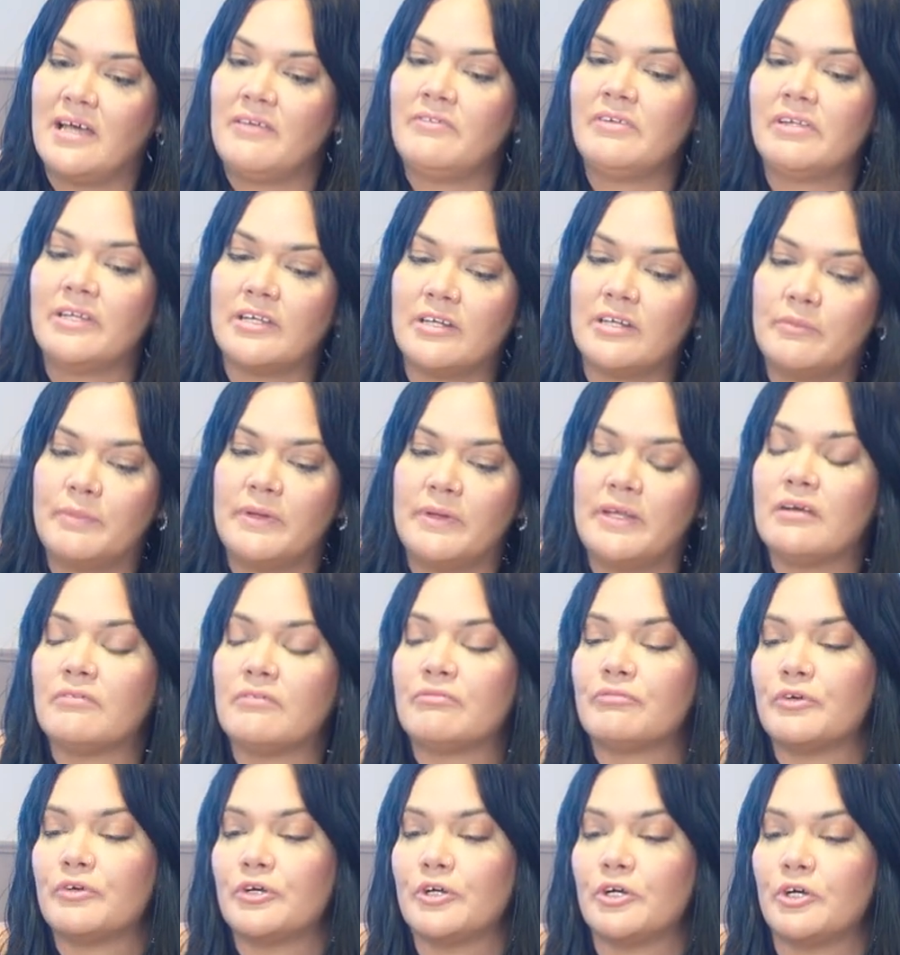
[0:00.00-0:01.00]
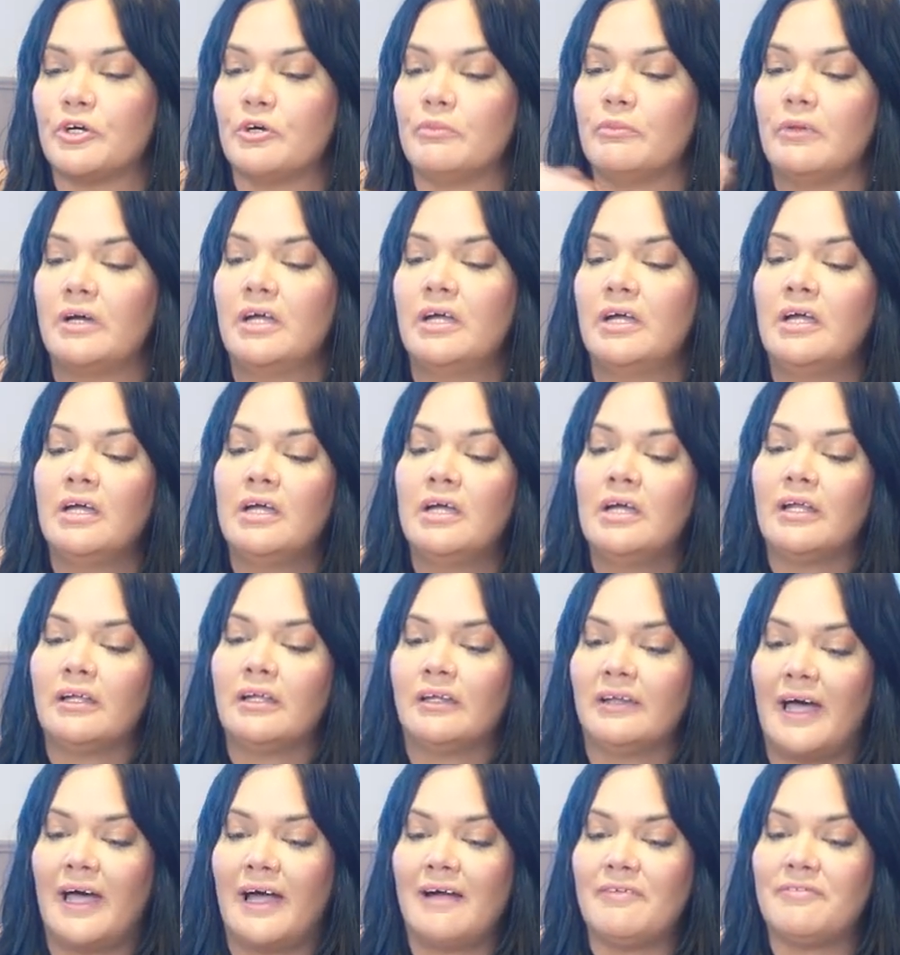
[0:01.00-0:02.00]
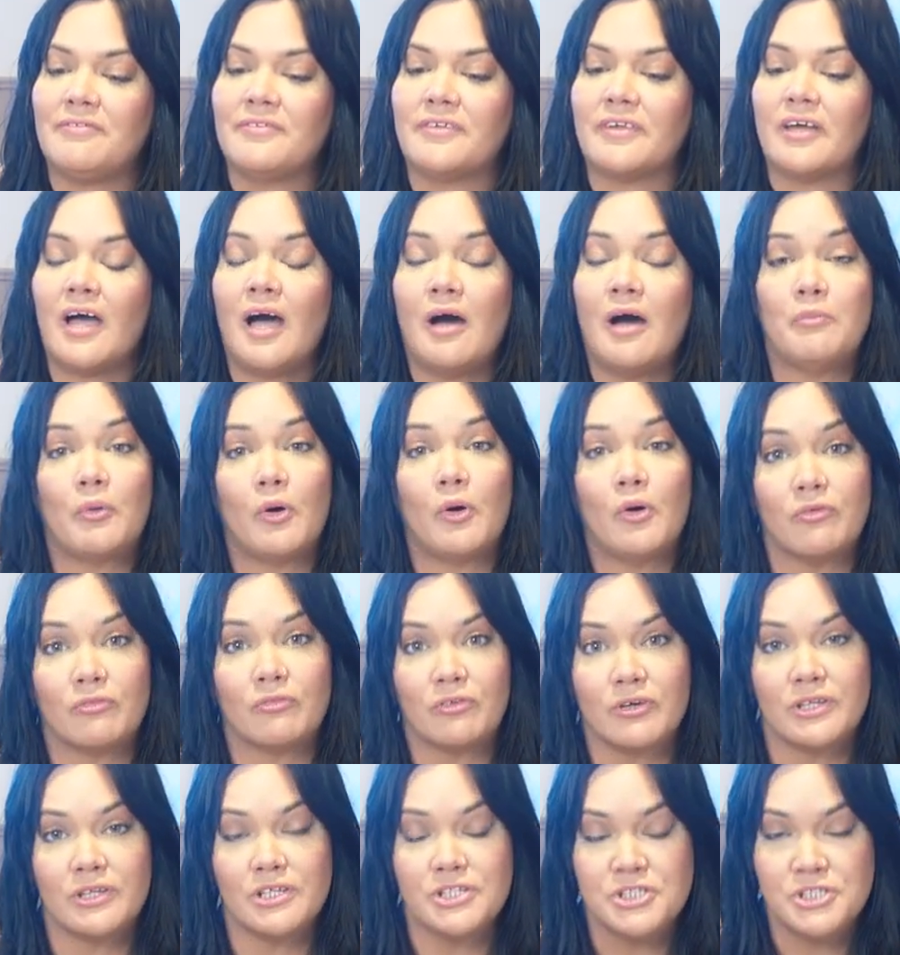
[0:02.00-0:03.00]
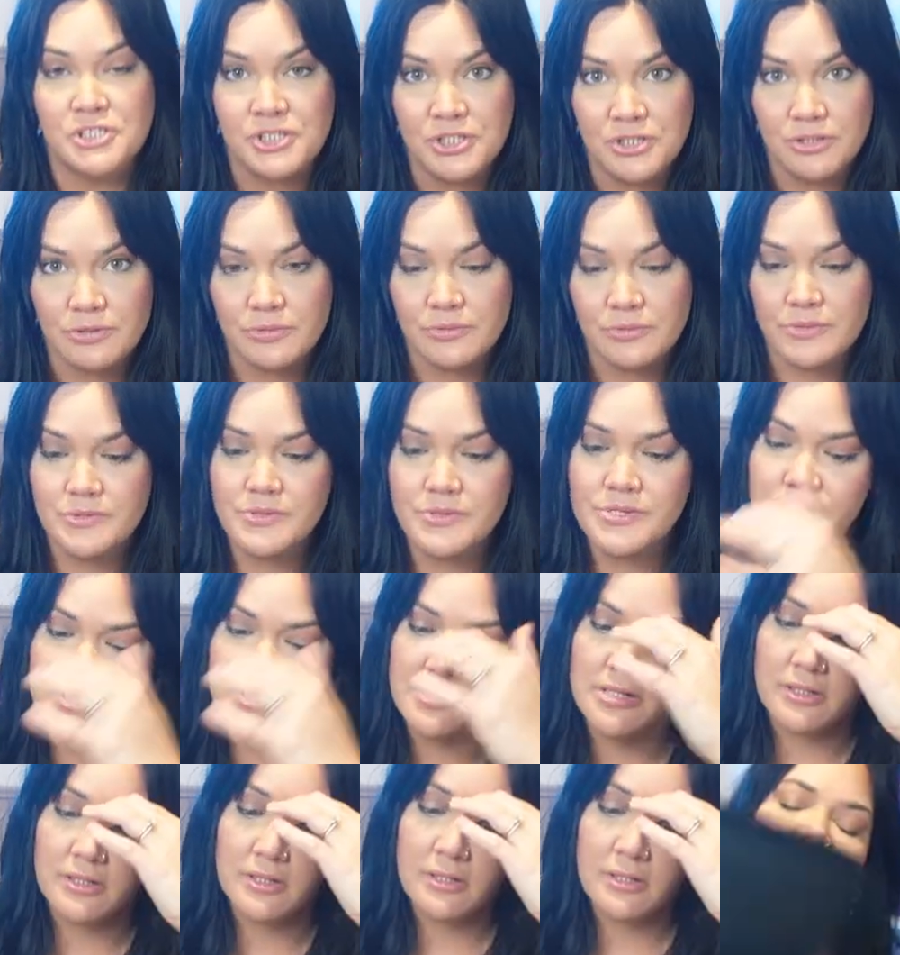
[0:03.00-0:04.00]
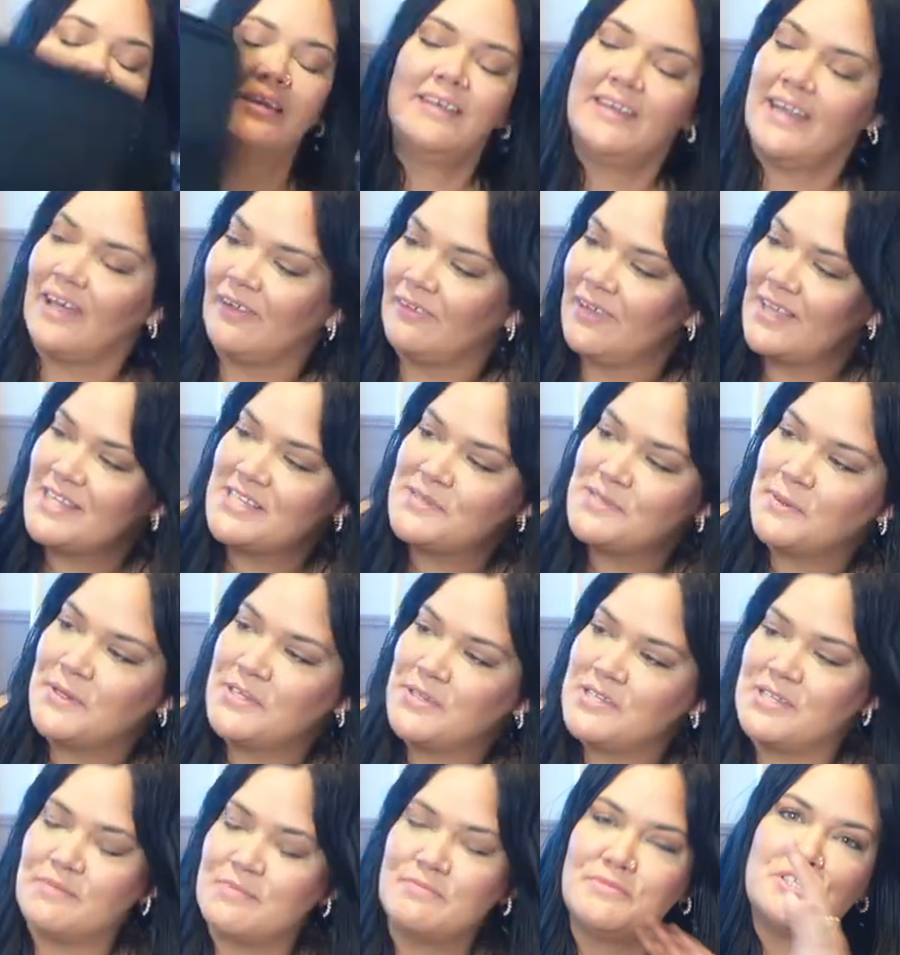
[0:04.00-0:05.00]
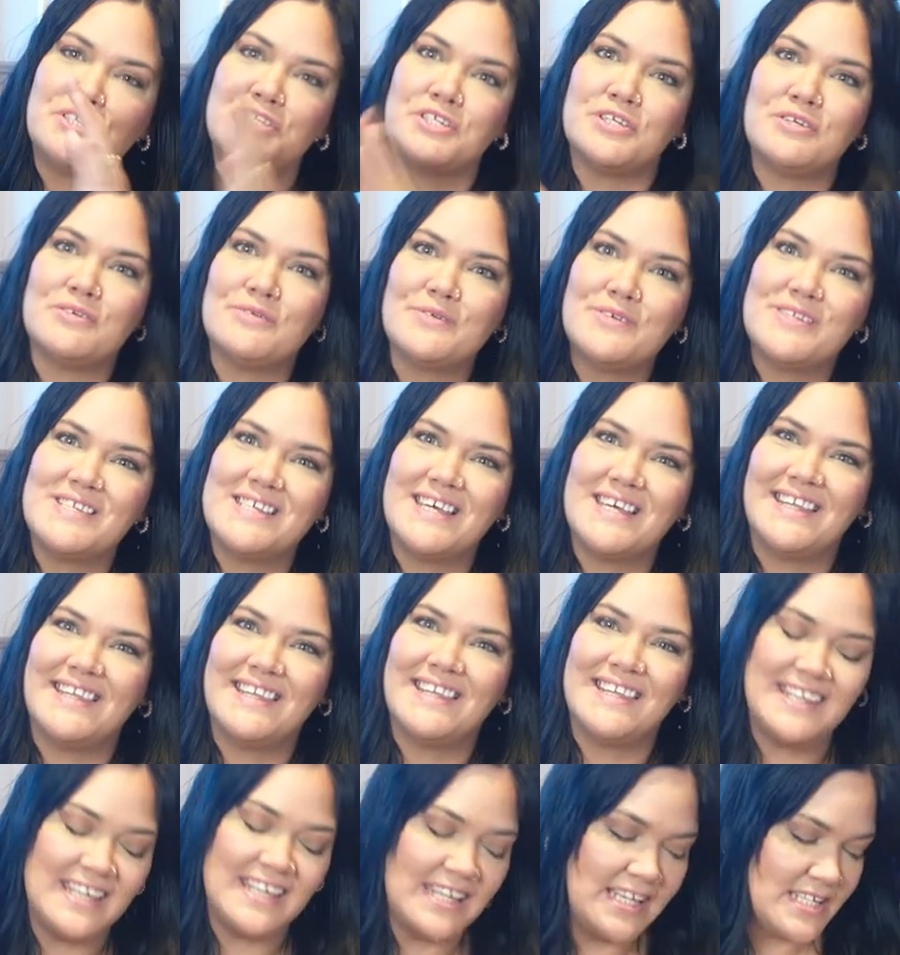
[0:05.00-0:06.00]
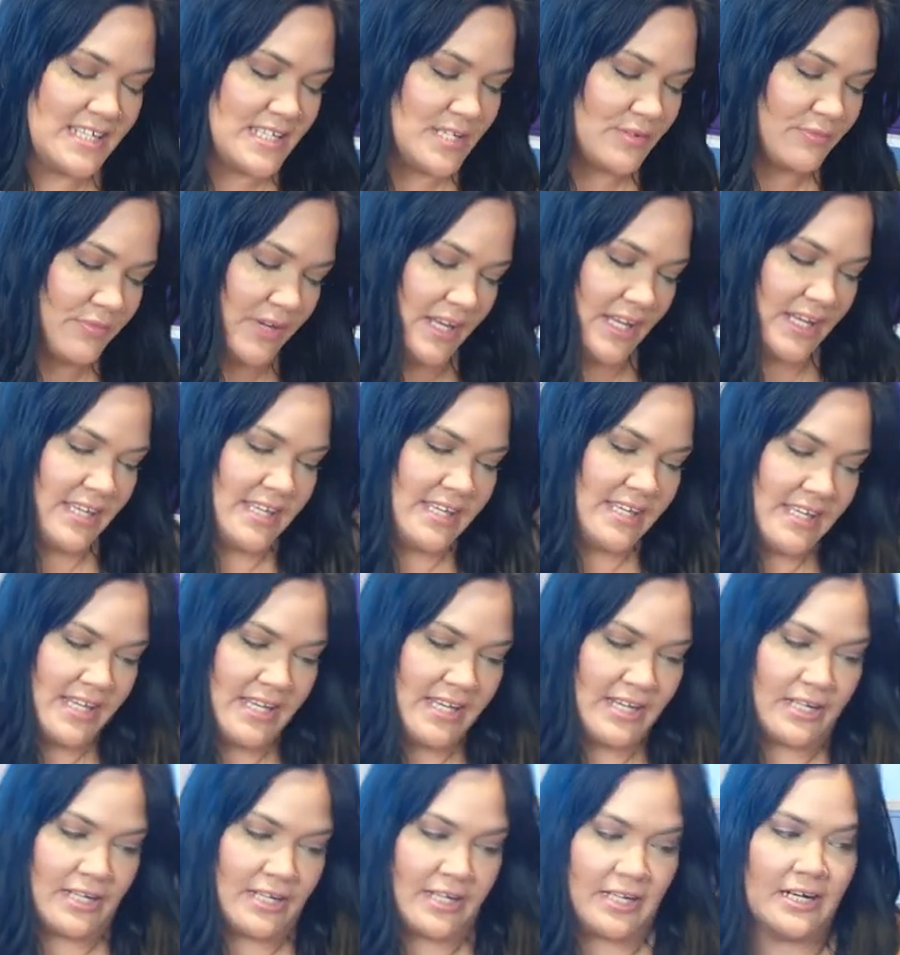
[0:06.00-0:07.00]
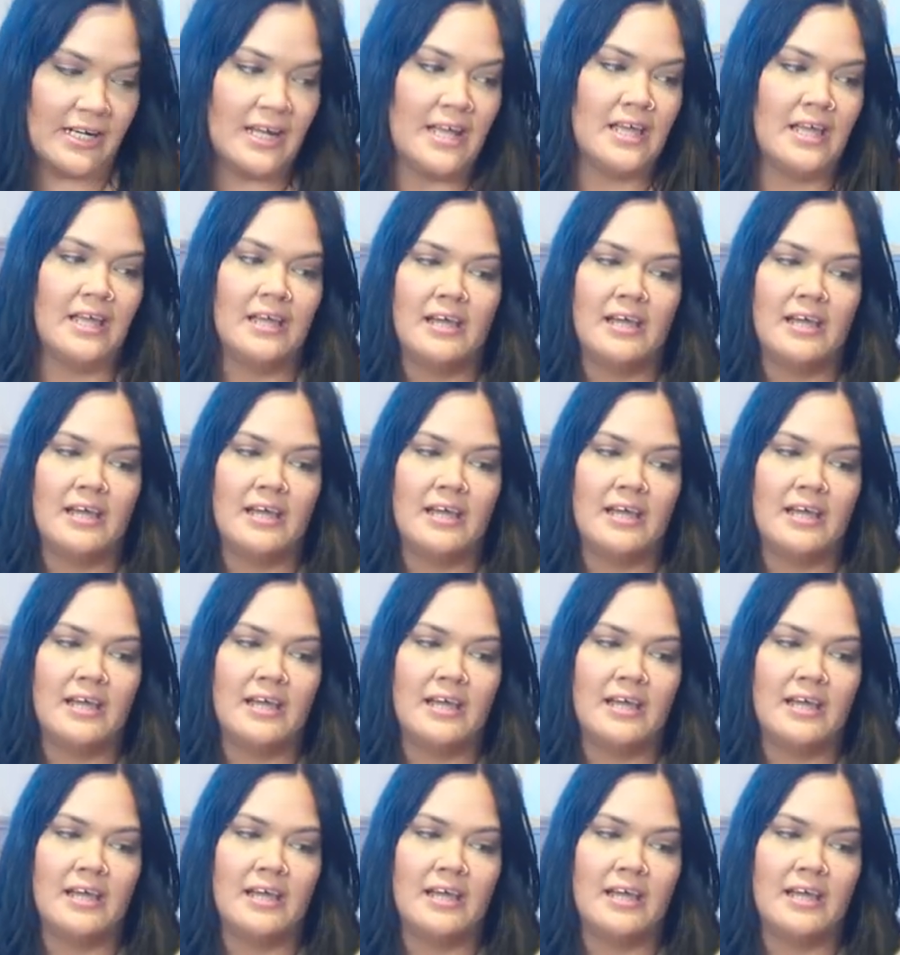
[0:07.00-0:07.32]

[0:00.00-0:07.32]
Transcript: have a little bit of room left up over the shoes. Now let's put some shoes in these right here.